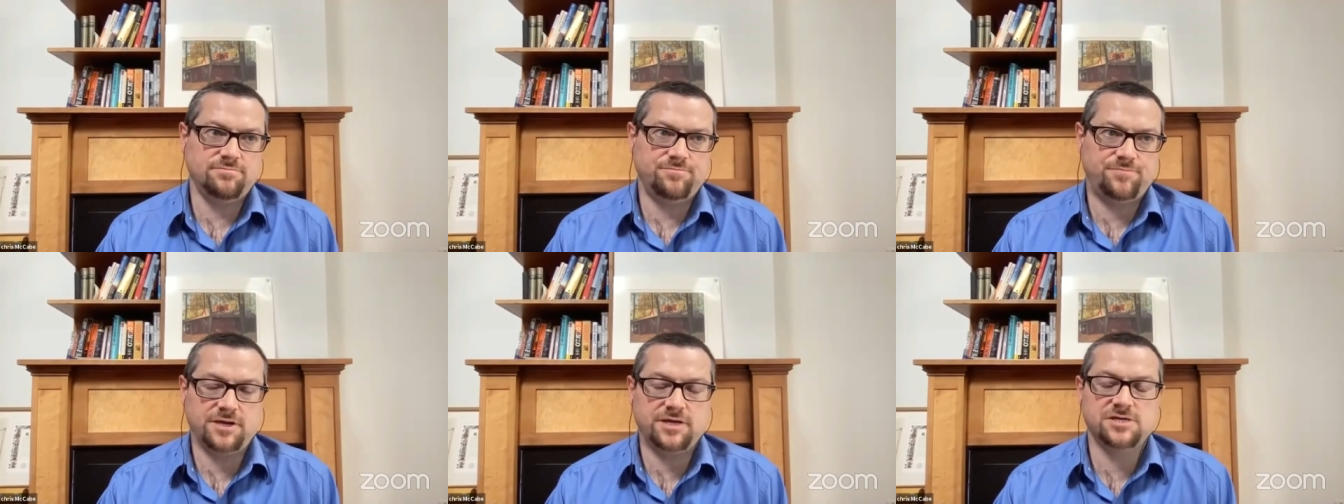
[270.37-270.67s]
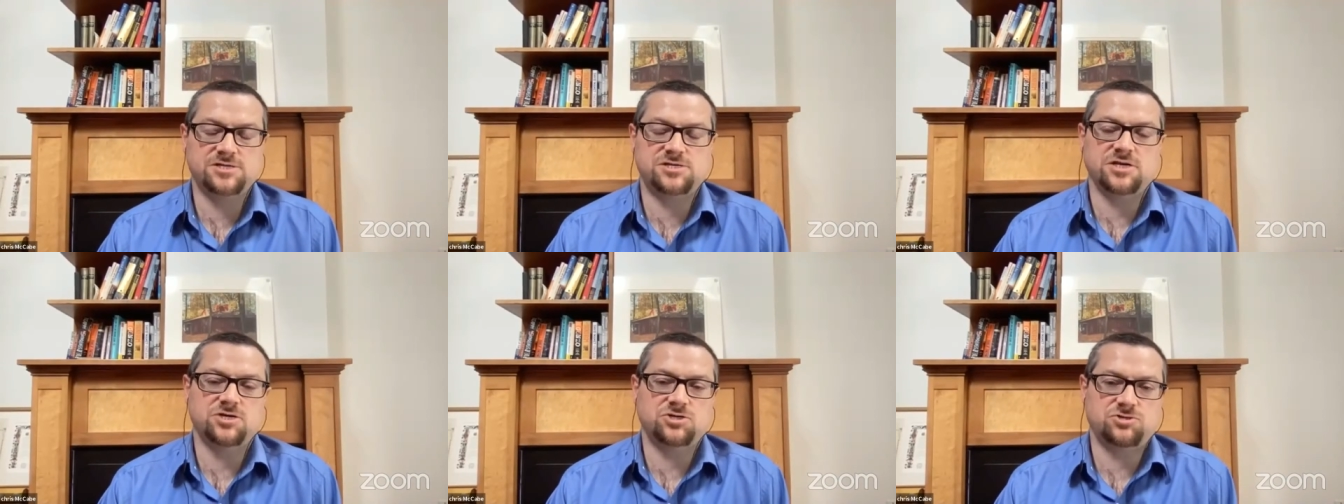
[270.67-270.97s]

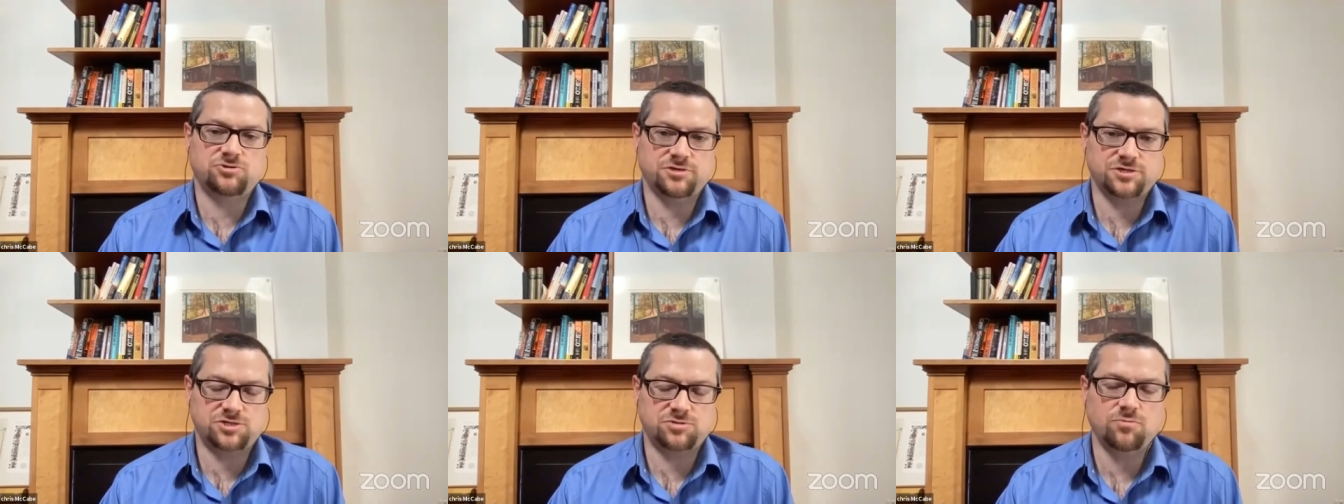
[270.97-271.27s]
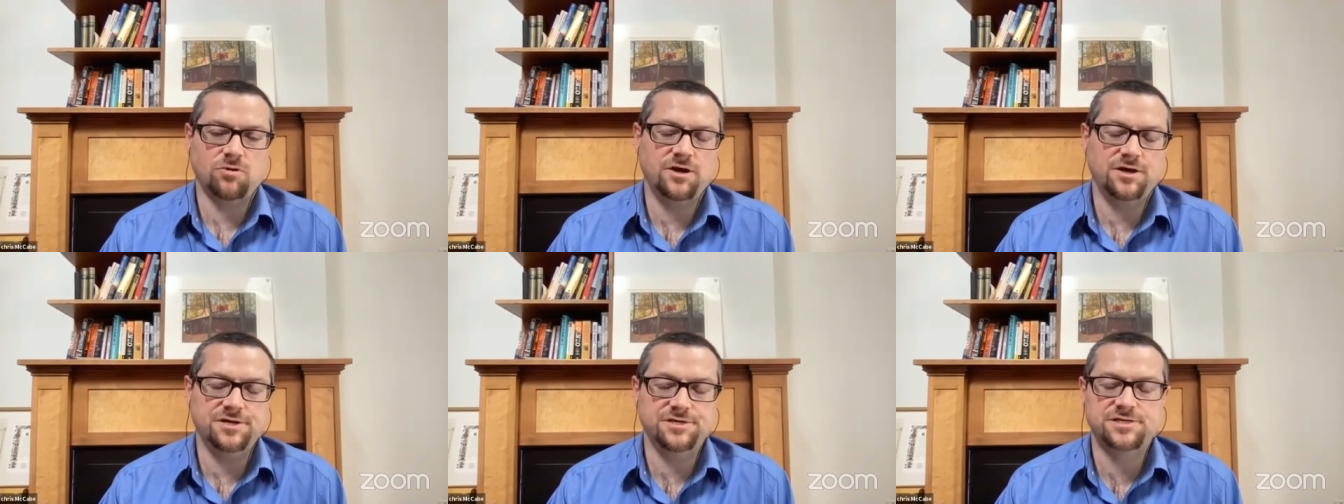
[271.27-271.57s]
biggest interest
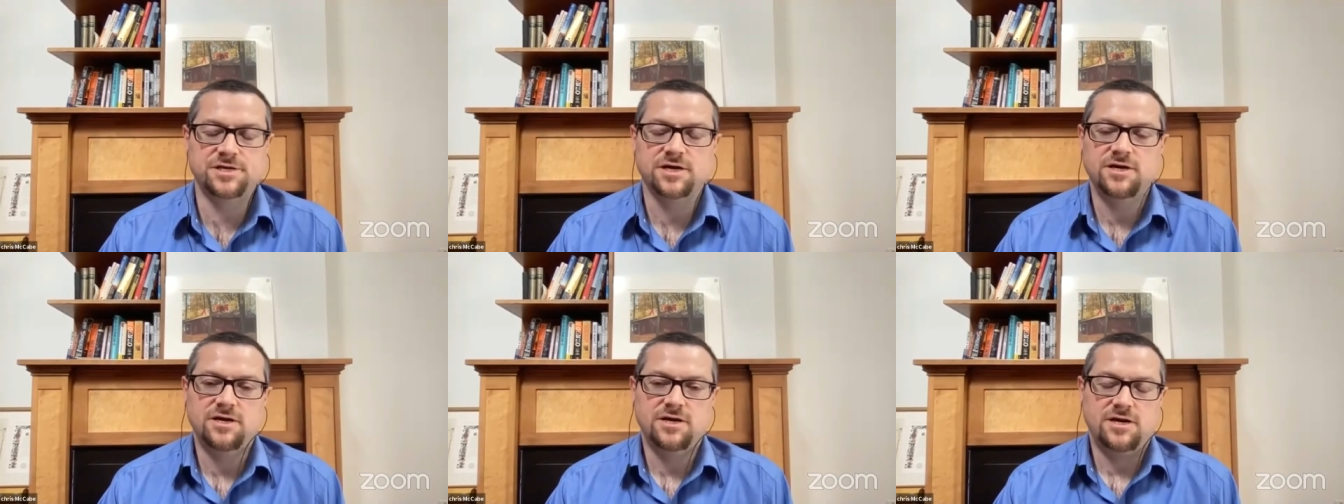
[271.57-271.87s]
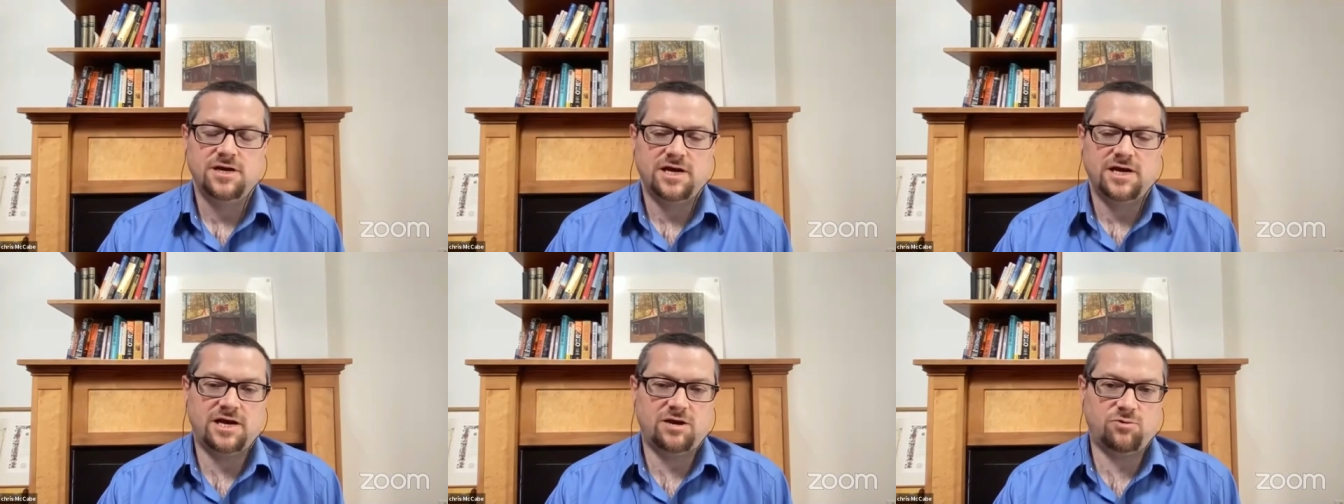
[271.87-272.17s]
was
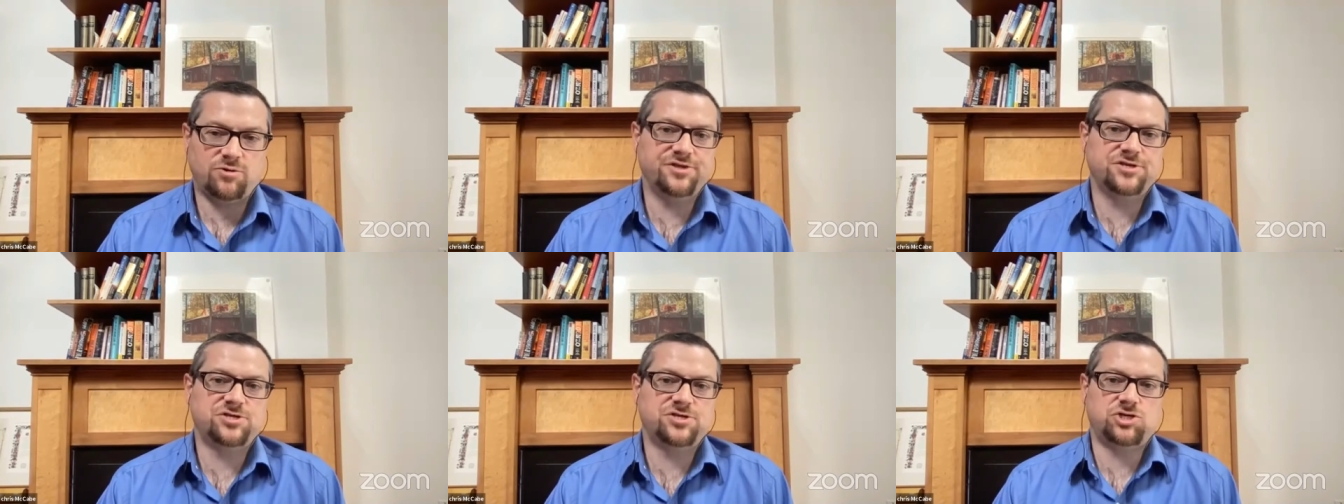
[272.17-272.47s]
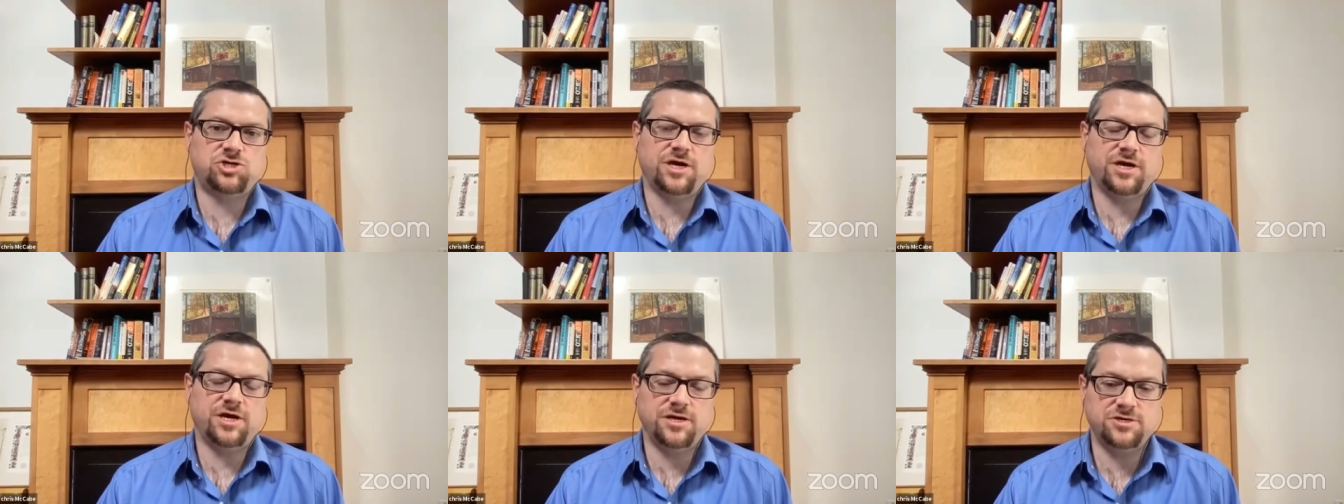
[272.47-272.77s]
how will this
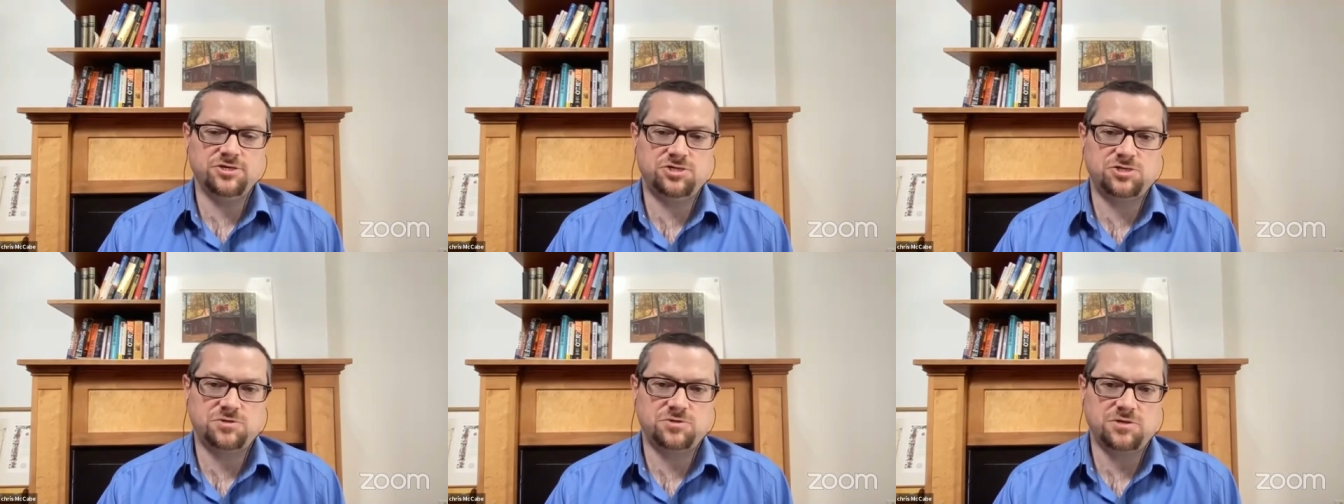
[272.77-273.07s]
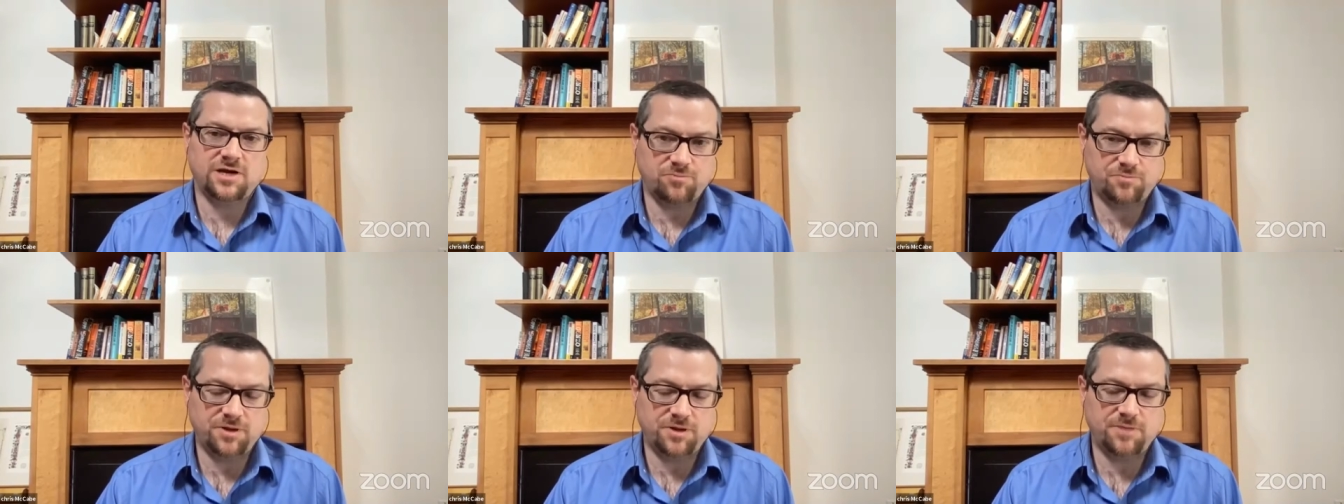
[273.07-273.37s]
change
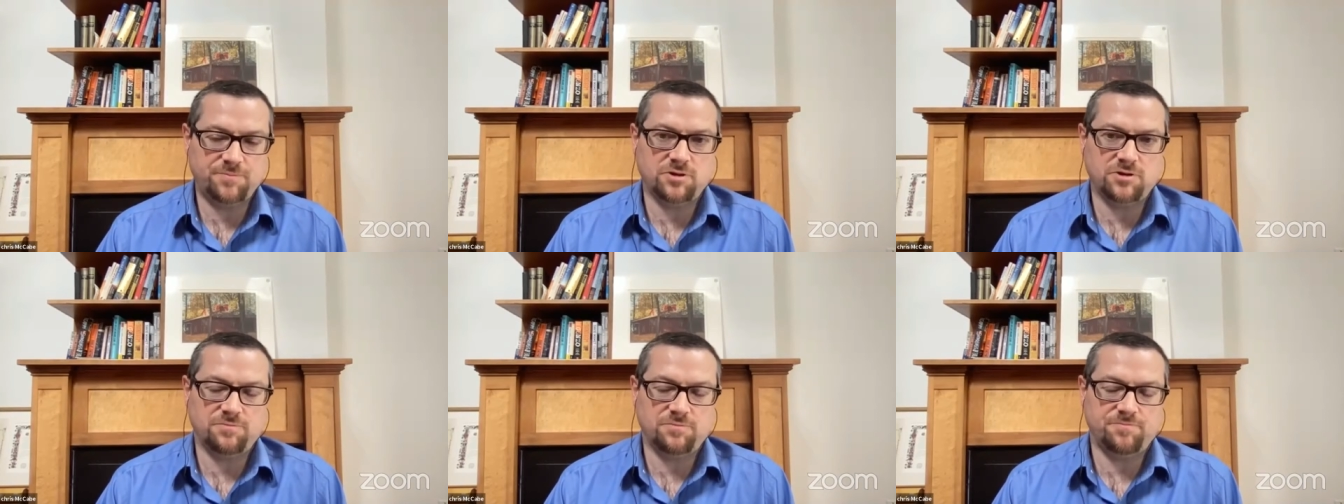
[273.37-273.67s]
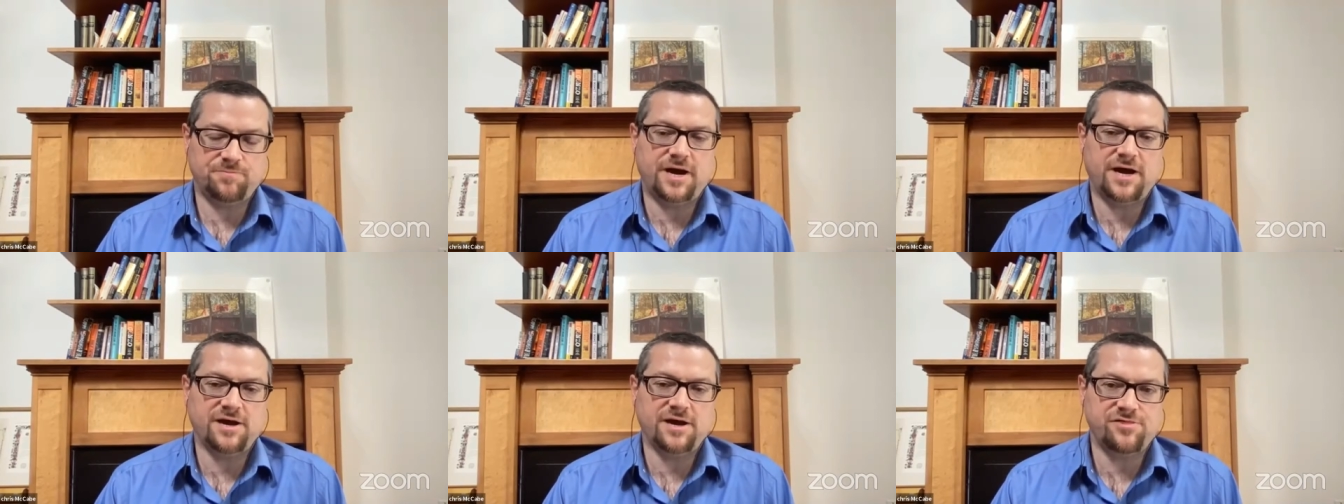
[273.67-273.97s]
how people
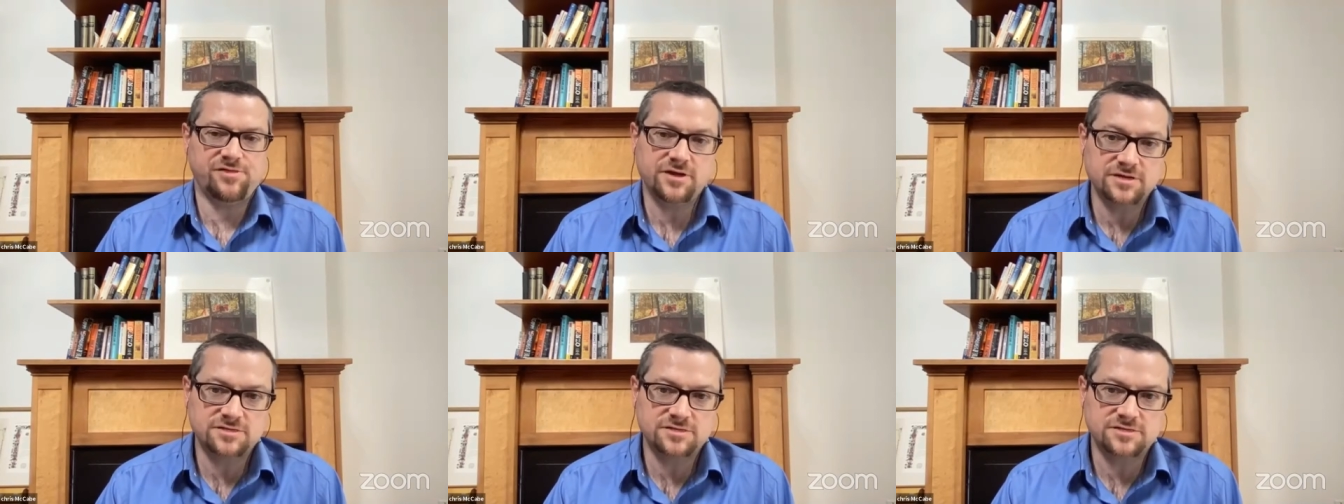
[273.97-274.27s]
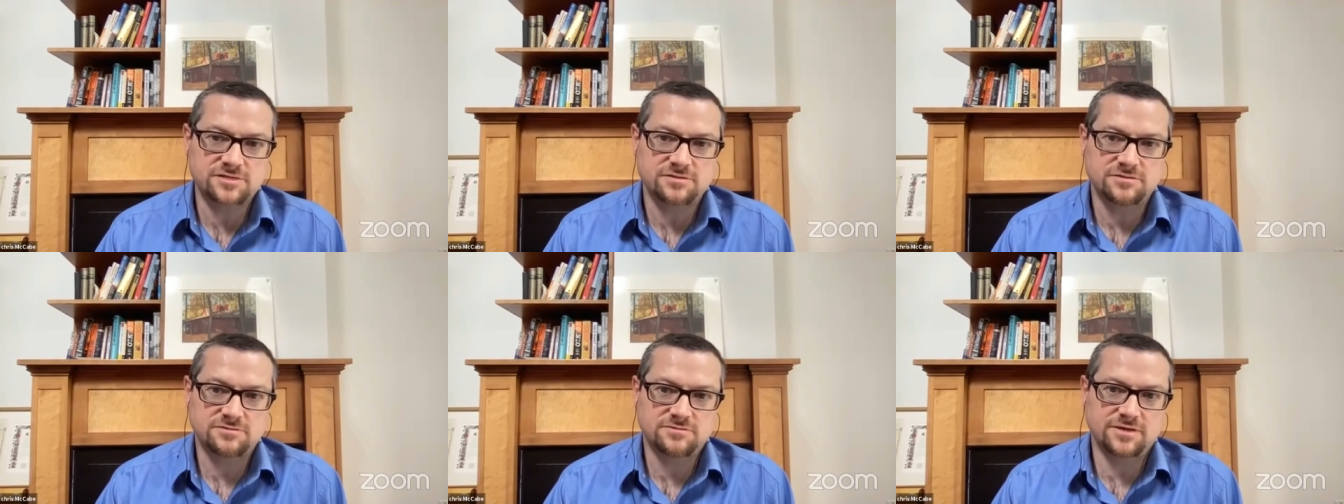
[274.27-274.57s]
buy
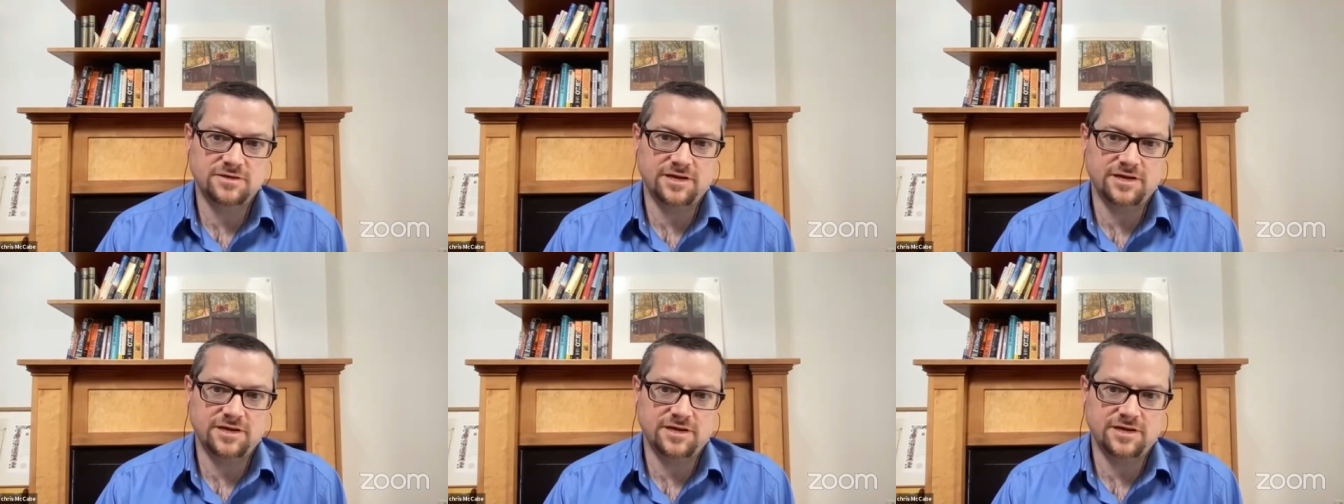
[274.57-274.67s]
things